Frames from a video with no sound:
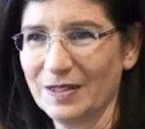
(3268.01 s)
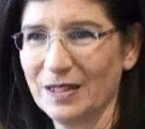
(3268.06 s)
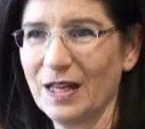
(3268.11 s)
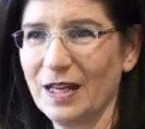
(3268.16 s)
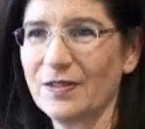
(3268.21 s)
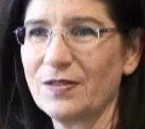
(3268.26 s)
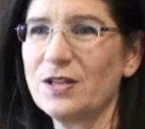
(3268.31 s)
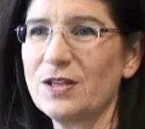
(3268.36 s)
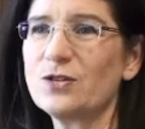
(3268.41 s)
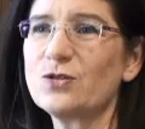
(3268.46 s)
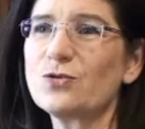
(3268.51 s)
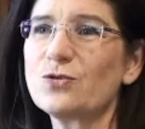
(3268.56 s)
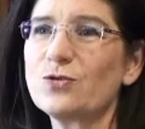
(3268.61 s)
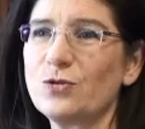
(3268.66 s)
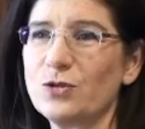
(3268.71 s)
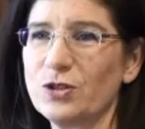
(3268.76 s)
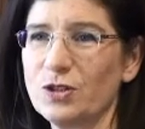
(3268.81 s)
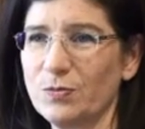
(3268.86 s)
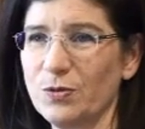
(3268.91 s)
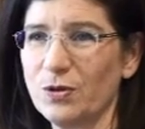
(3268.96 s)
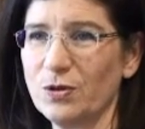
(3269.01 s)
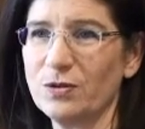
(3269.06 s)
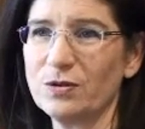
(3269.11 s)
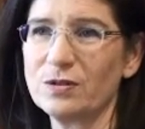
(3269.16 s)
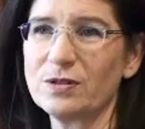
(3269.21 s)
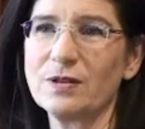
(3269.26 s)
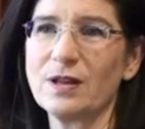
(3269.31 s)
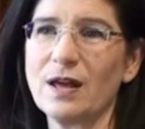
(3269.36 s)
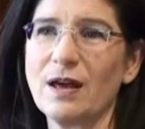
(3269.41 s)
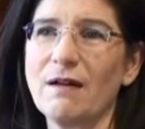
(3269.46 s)
Like, these are
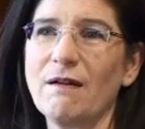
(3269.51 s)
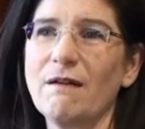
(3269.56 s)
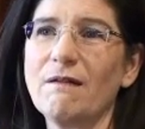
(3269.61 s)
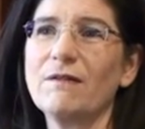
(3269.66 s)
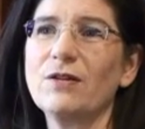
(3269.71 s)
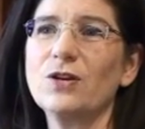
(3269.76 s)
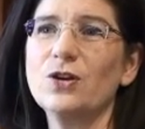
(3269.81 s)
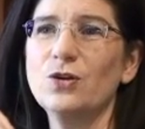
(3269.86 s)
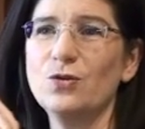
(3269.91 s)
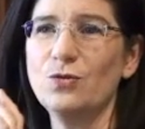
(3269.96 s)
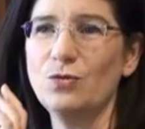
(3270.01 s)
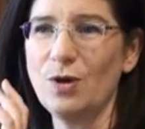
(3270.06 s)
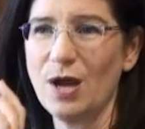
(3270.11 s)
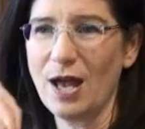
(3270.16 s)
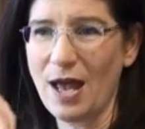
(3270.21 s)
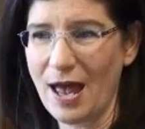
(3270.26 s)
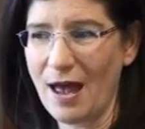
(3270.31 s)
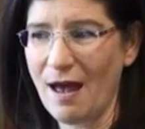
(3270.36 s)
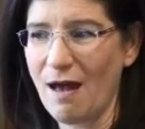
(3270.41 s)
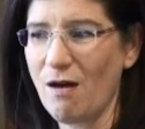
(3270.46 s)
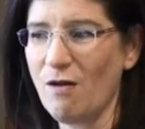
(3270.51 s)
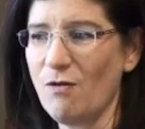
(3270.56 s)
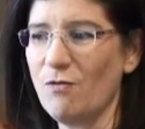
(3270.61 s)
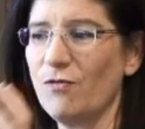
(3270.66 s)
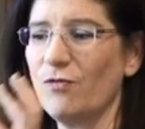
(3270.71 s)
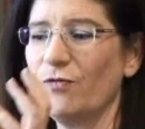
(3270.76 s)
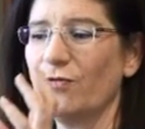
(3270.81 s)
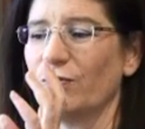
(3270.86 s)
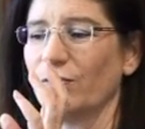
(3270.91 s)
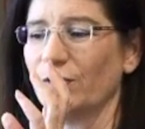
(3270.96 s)
crucibles that you
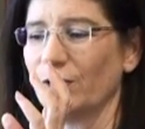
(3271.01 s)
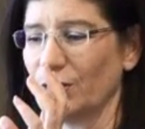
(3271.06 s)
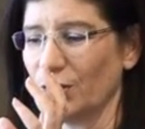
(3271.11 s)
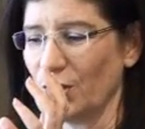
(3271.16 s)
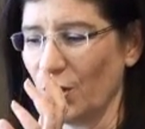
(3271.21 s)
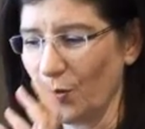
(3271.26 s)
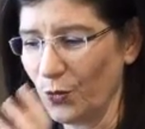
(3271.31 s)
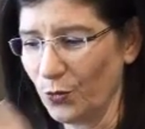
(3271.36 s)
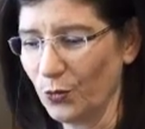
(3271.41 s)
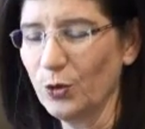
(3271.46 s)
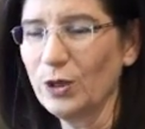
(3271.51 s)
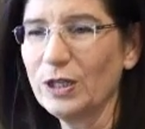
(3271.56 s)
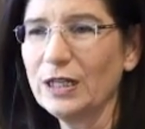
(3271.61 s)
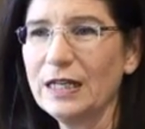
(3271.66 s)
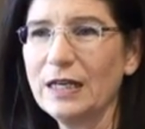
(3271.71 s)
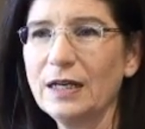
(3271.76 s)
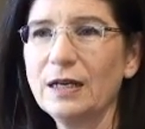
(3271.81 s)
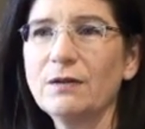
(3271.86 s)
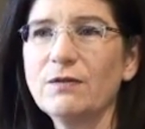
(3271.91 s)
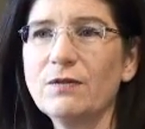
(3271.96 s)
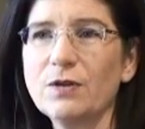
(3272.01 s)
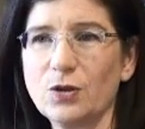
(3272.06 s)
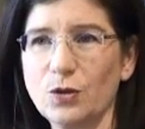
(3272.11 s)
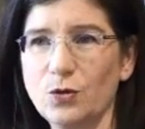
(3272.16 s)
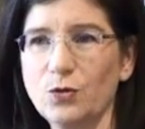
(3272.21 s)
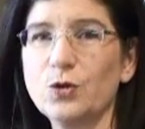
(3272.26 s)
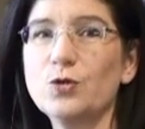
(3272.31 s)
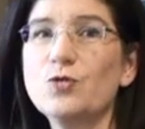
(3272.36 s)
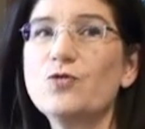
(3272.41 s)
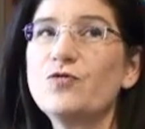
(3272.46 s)
have, you know, really,
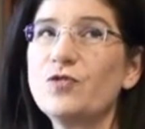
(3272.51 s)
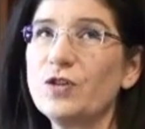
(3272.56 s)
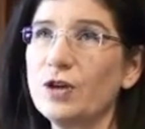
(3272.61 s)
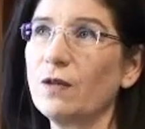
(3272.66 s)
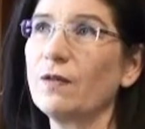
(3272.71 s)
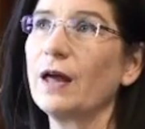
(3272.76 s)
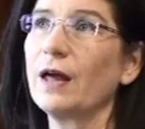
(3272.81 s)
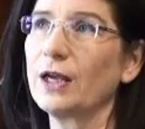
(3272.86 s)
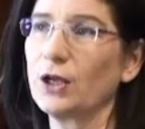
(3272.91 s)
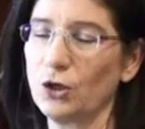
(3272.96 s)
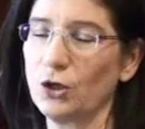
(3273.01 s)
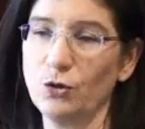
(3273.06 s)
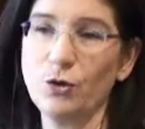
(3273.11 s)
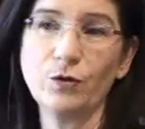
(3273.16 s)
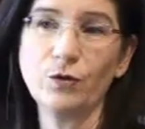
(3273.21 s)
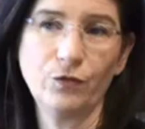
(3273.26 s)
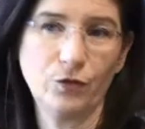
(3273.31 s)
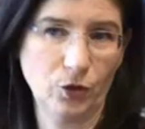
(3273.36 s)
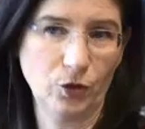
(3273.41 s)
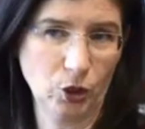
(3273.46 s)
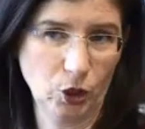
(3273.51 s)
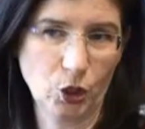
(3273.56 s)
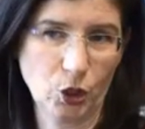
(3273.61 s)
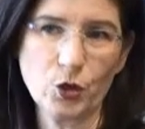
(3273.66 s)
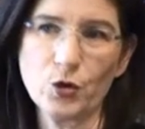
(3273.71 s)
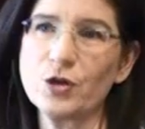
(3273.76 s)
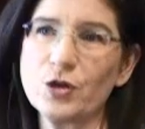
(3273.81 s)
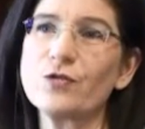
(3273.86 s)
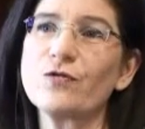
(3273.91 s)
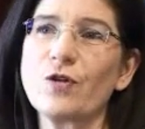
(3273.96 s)
you feel like you have
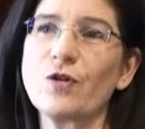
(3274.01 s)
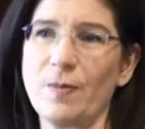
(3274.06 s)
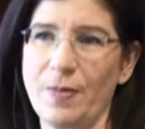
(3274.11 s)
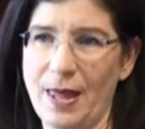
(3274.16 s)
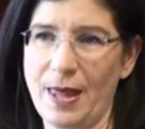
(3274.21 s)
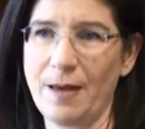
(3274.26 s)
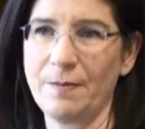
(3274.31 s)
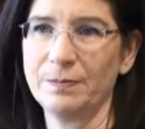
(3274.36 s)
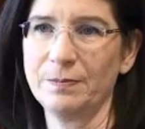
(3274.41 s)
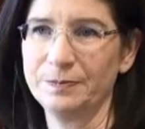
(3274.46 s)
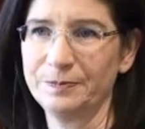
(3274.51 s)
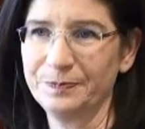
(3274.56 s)
learned from them.